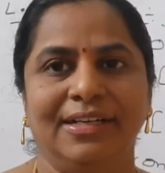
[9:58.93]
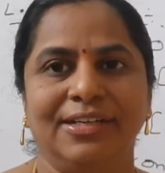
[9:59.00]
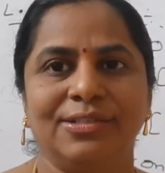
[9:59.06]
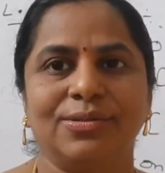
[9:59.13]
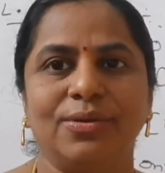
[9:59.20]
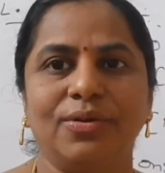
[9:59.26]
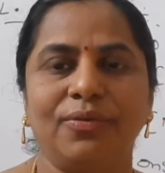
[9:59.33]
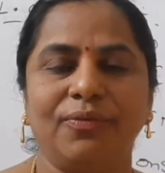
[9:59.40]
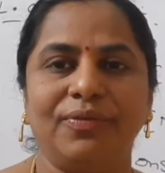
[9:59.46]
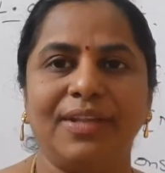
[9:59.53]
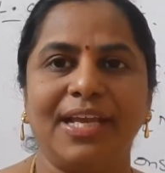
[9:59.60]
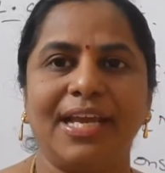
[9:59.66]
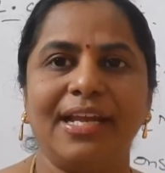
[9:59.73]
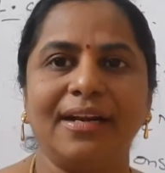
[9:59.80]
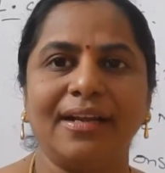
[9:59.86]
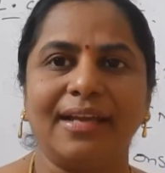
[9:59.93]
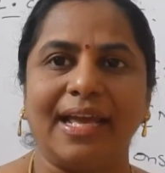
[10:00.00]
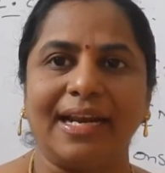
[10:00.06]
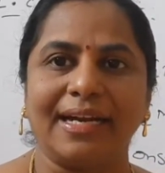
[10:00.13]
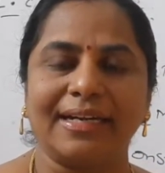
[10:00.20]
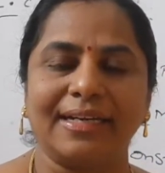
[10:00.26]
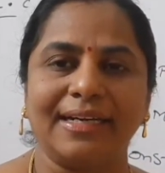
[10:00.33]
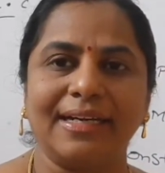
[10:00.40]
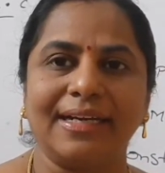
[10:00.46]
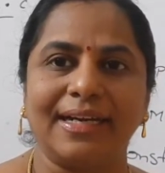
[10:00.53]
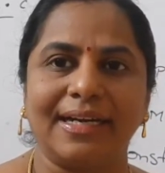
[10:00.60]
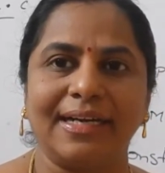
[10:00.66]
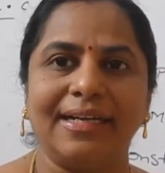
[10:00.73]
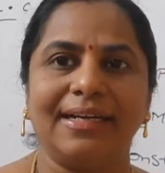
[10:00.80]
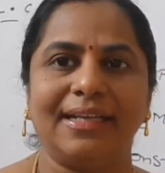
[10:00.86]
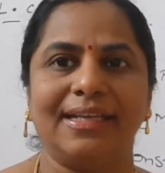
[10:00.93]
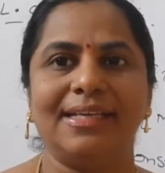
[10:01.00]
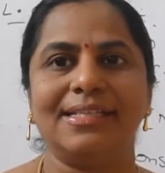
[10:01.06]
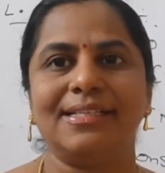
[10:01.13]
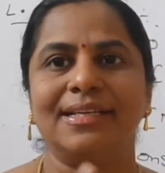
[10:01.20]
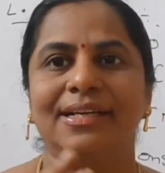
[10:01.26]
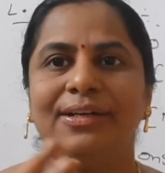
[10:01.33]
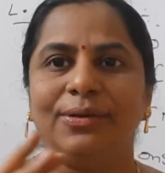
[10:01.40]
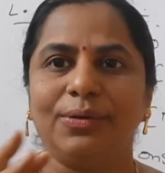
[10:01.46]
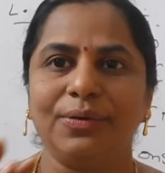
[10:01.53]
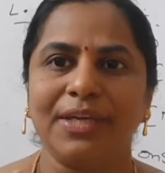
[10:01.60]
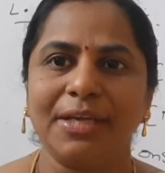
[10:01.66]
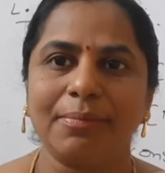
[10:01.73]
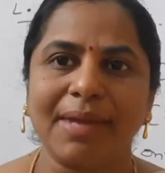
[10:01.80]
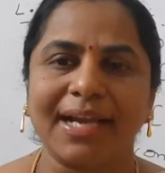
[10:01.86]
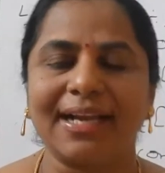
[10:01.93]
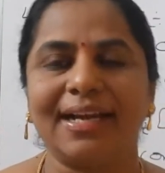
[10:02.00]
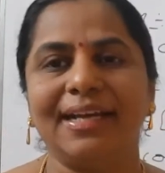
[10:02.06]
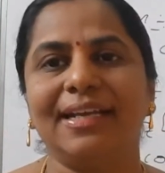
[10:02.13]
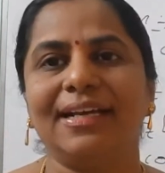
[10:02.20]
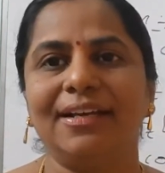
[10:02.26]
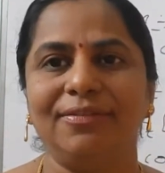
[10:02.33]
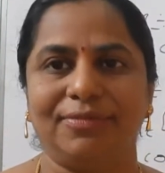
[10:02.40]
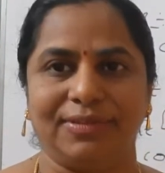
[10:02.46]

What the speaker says: So their electric current is doing mechanical